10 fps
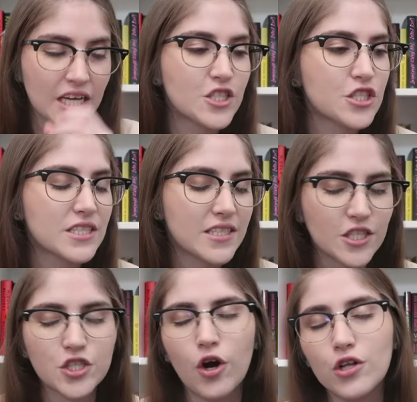It's just
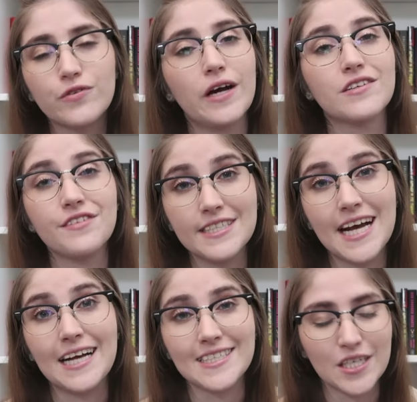such an all-around
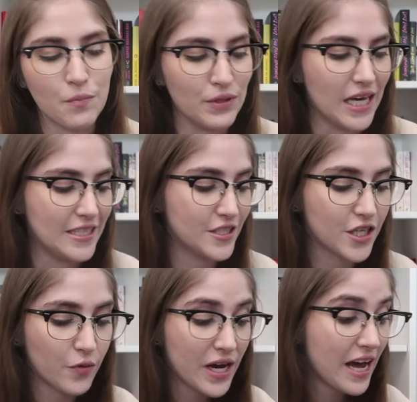fantastic blend.
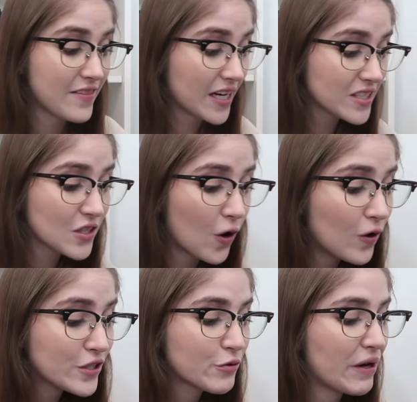So that is
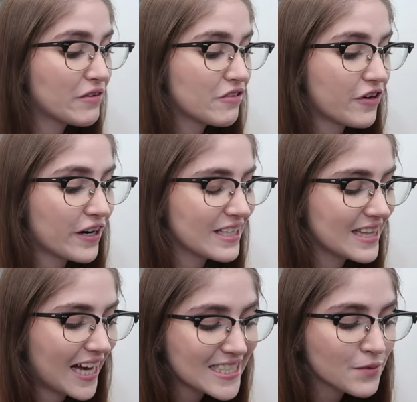all twelve of our
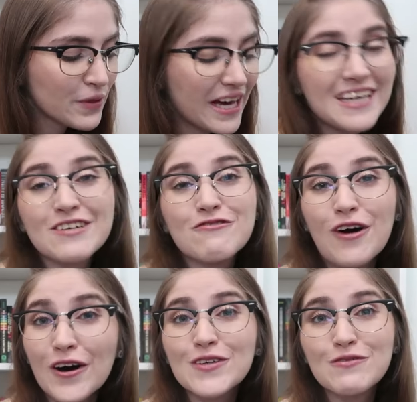Let's Blend
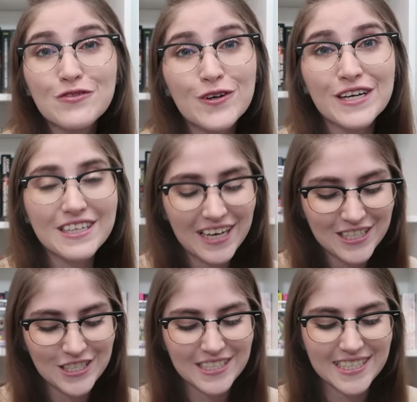Volume four
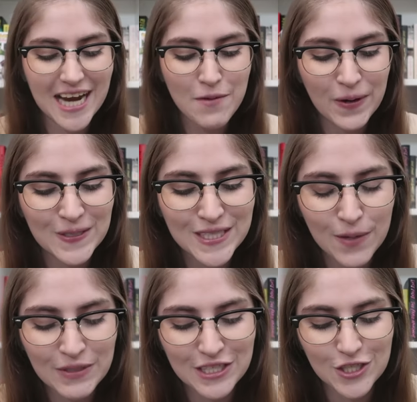Collection Snap Bars
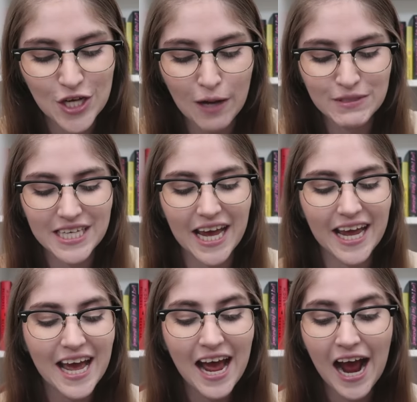coming to the shop
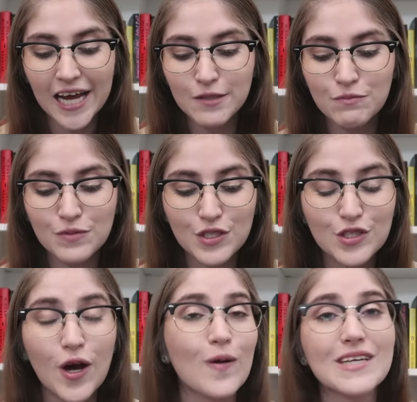today. I am
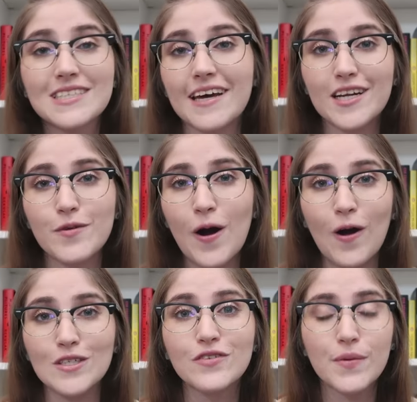so excited about
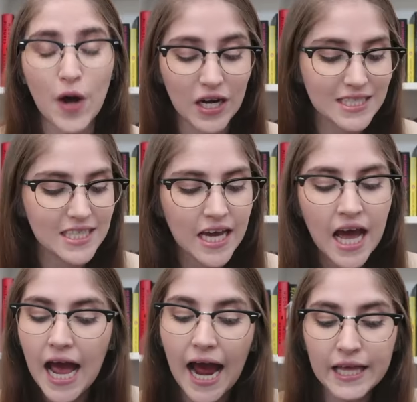all of them. Honestly,
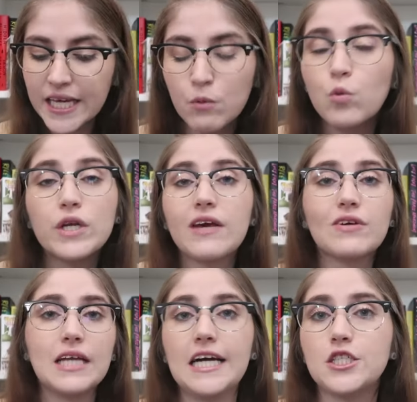I like wouldn't
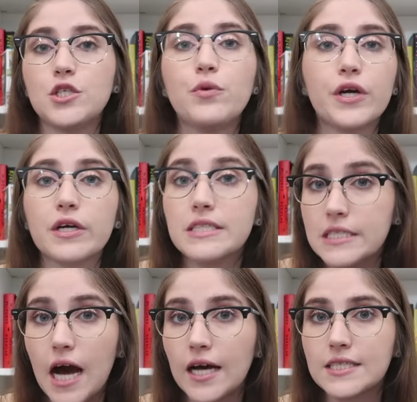even lie to you. There is
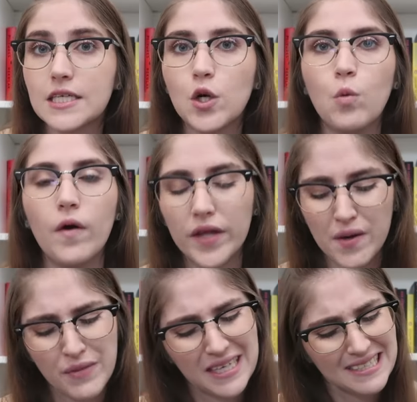not a single one that
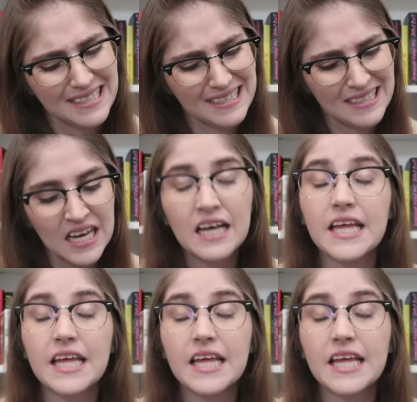I'm like, eh.